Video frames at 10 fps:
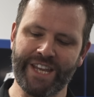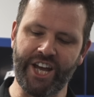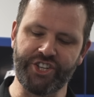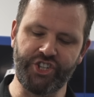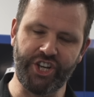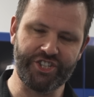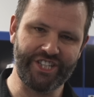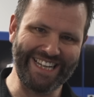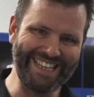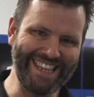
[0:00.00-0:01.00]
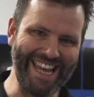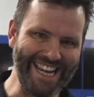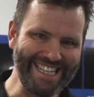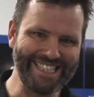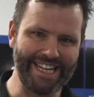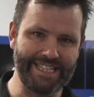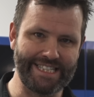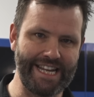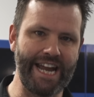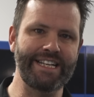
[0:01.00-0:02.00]
Adjusting this is
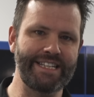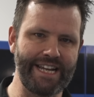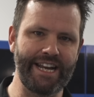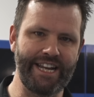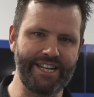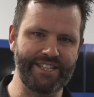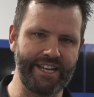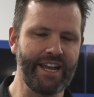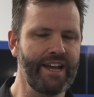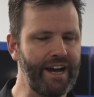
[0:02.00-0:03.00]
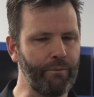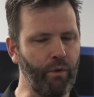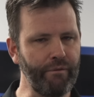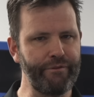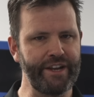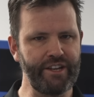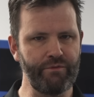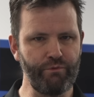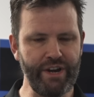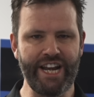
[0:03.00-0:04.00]
dead easy. And one thing
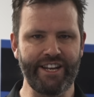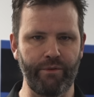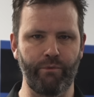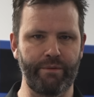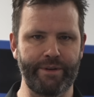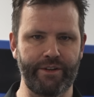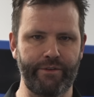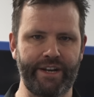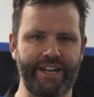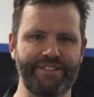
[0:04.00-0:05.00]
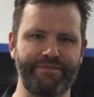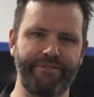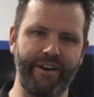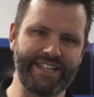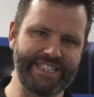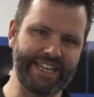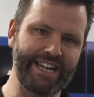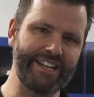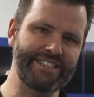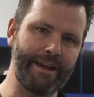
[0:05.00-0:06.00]
you really don't want to be doing is fighting
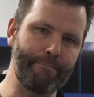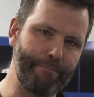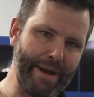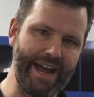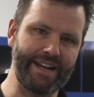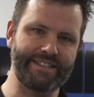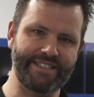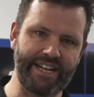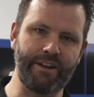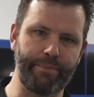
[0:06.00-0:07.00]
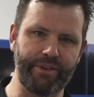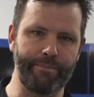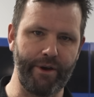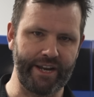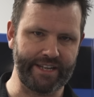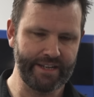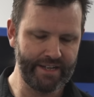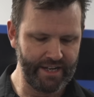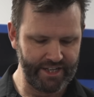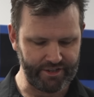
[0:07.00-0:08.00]
against a bad setup on the bike.
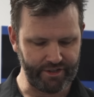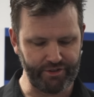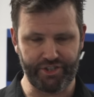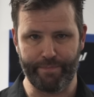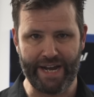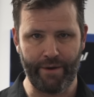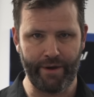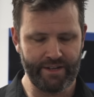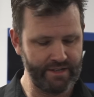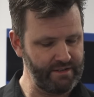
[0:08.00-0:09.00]
It's going to cost you power,